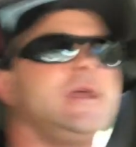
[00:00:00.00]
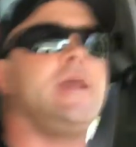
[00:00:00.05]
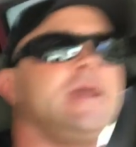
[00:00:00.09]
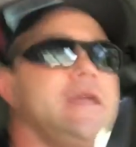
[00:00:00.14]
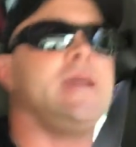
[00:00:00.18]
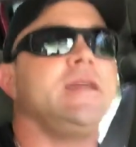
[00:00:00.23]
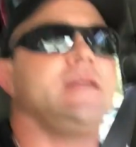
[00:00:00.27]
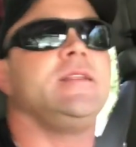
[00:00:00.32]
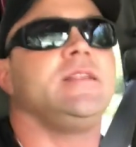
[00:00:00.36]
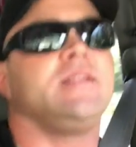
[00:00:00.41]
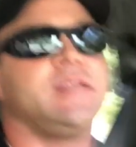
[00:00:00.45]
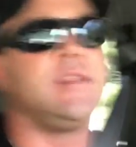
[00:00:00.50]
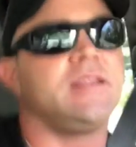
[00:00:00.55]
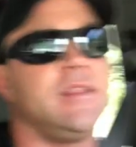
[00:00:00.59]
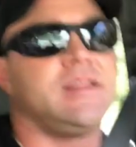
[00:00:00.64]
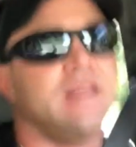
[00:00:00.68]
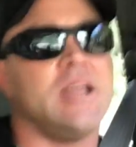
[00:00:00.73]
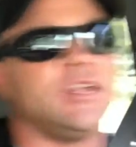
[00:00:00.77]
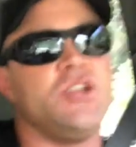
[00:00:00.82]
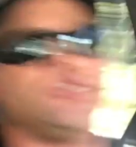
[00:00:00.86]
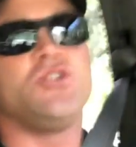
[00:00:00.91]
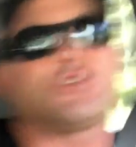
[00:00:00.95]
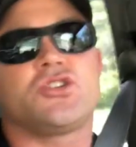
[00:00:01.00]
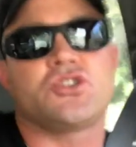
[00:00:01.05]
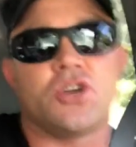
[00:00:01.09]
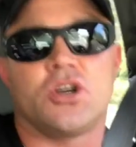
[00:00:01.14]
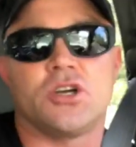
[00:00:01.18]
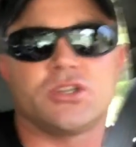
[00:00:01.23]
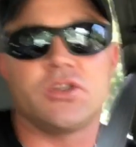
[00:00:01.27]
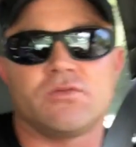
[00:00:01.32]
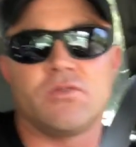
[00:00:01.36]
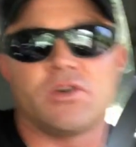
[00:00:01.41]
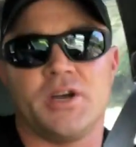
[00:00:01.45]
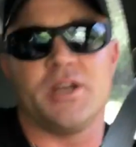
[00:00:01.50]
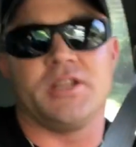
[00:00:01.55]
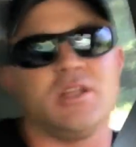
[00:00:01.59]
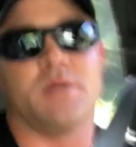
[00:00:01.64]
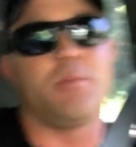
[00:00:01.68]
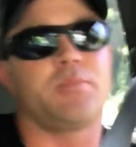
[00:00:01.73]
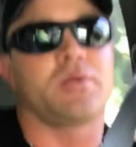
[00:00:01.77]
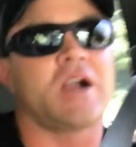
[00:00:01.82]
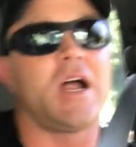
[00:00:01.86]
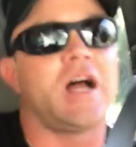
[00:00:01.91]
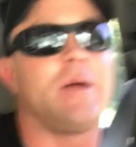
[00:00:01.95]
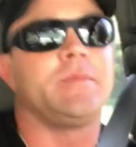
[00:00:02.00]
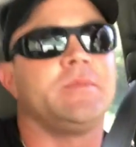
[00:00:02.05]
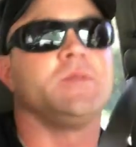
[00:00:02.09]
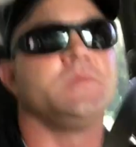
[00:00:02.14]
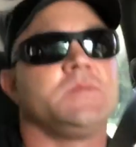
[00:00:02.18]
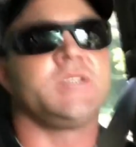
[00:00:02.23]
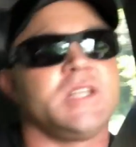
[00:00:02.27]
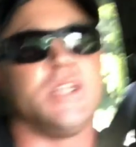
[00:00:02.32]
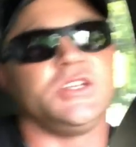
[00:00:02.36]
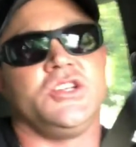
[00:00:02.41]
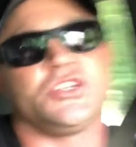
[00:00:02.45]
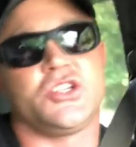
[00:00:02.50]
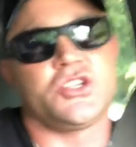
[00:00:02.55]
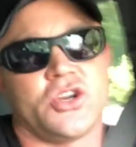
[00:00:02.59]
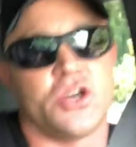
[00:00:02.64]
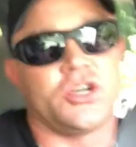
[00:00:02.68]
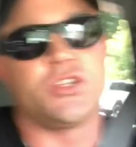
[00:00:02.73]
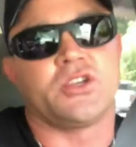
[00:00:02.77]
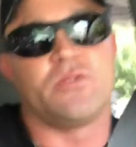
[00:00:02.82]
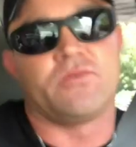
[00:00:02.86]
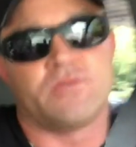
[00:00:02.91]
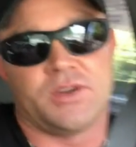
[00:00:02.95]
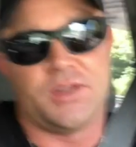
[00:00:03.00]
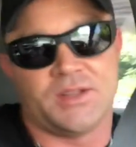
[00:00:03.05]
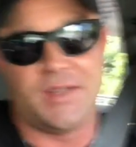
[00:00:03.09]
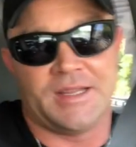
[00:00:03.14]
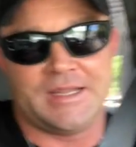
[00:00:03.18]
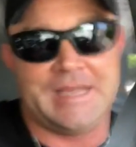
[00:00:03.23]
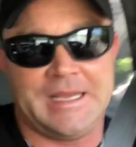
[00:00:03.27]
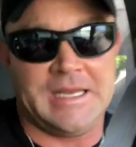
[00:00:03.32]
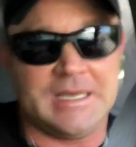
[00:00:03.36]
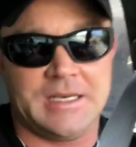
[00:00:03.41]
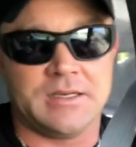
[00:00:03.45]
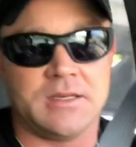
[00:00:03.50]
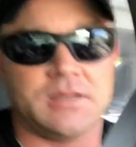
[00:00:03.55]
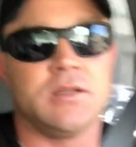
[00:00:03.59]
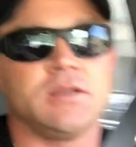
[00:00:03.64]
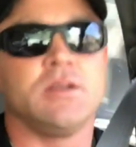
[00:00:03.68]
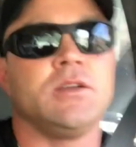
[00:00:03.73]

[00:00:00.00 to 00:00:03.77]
and then you start to run into problems and you start to run lean.